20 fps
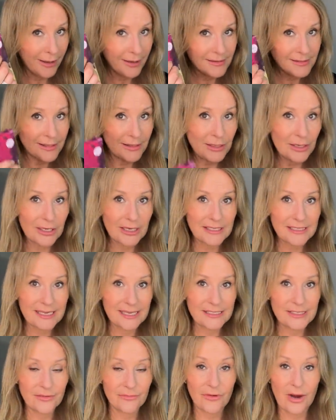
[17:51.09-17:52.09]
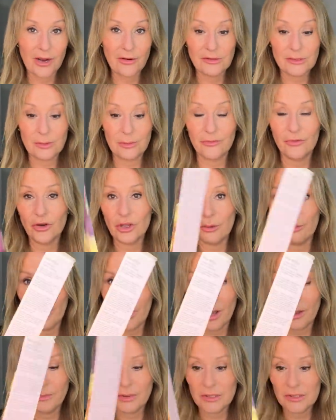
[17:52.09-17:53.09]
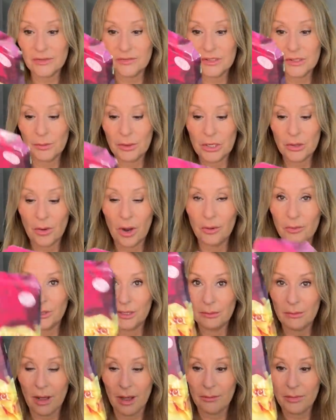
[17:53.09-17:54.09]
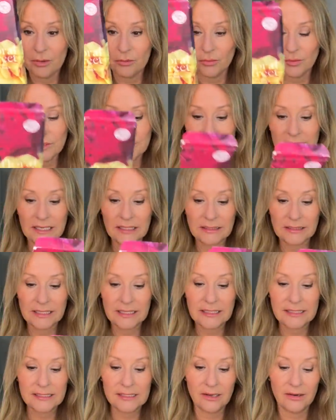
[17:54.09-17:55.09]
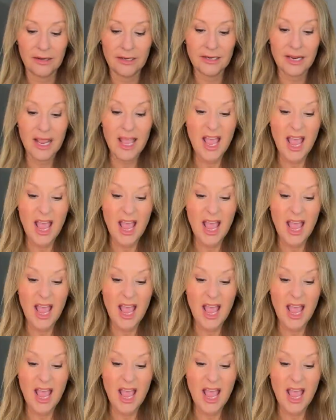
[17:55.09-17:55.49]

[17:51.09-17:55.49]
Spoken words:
so that you can test the fragrance before you buy, because obviously when you open them up, they're all sealed inside.